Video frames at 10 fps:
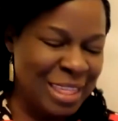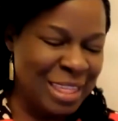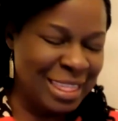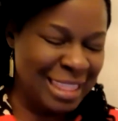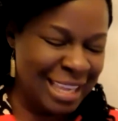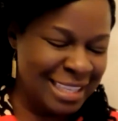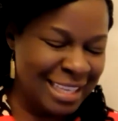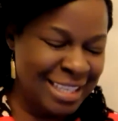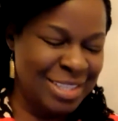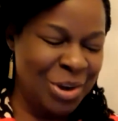this
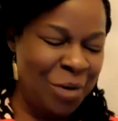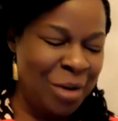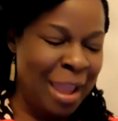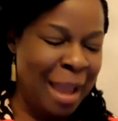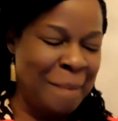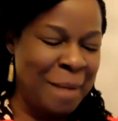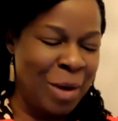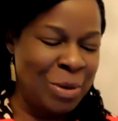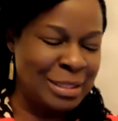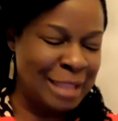story
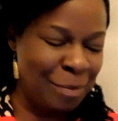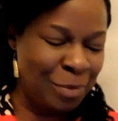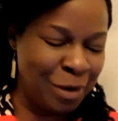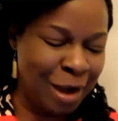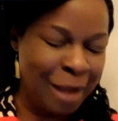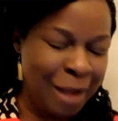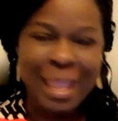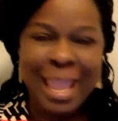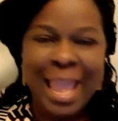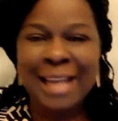about Deborah.
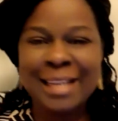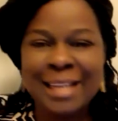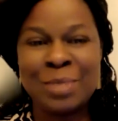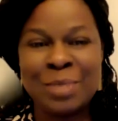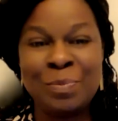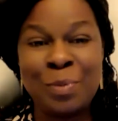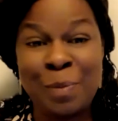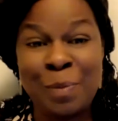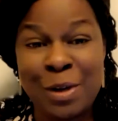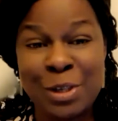And it's in
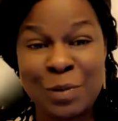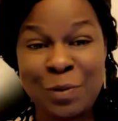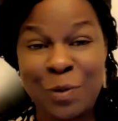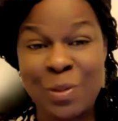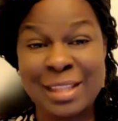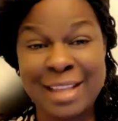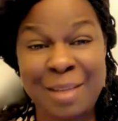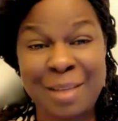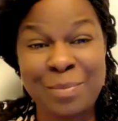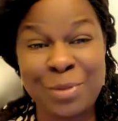preparation for the
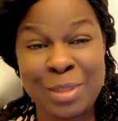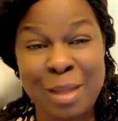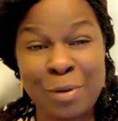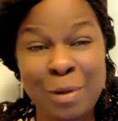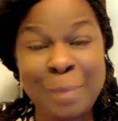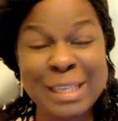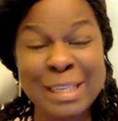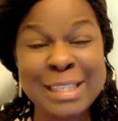next time for Deborah, but it's